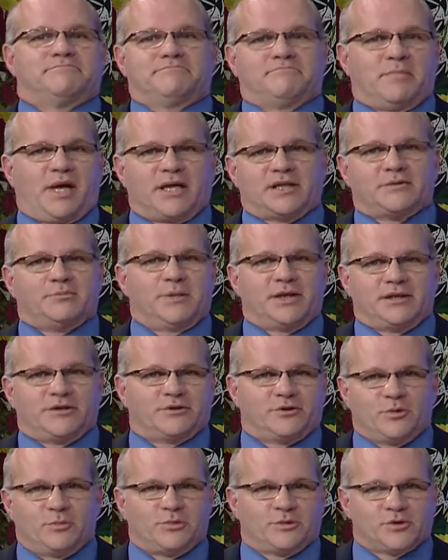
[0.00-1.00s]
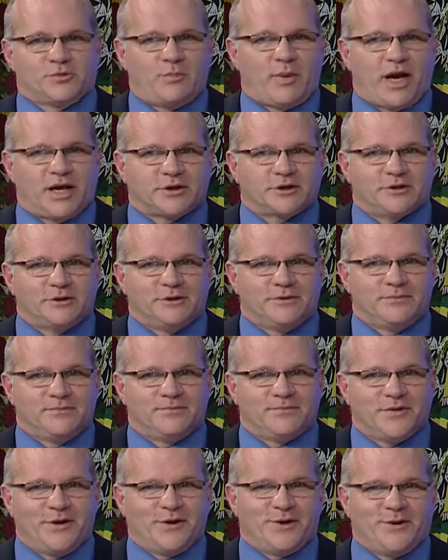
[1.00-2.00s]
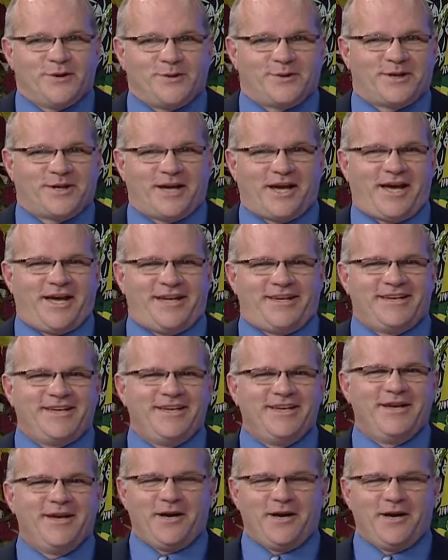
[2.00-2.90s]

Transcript: makes me super special, okay?